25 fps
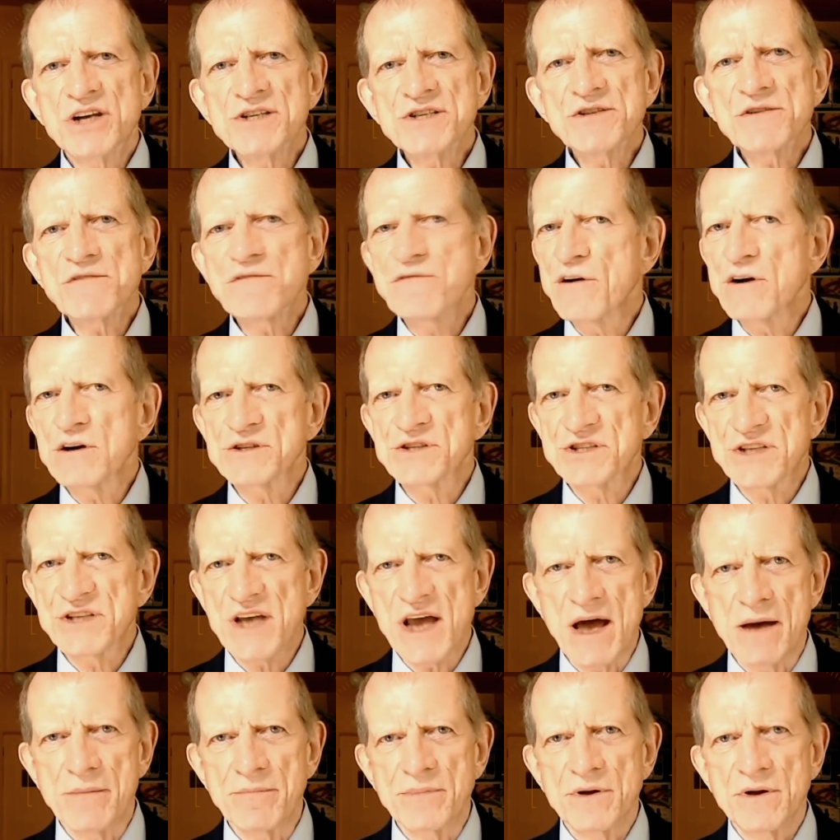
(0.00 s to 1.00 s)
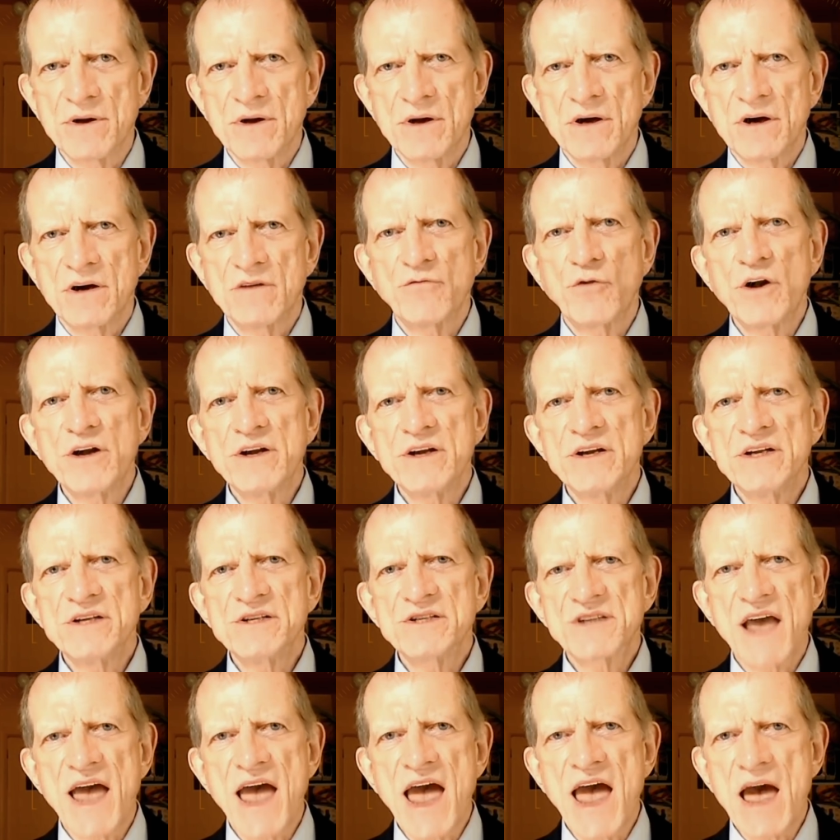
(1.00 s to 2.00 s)
just the first step of what
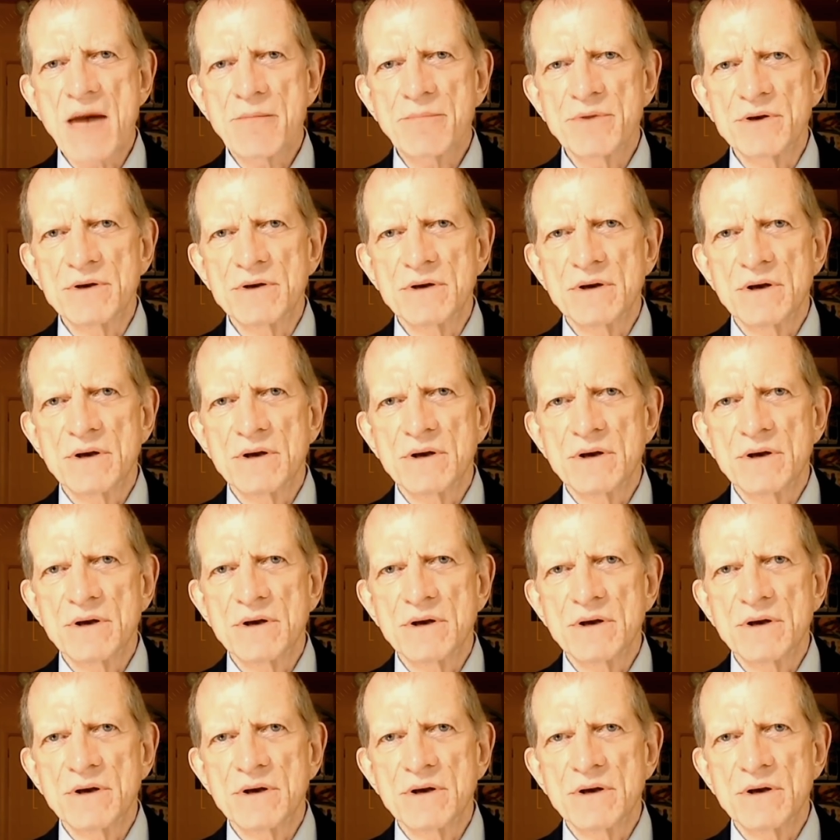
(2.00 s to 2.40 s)
needs to happen.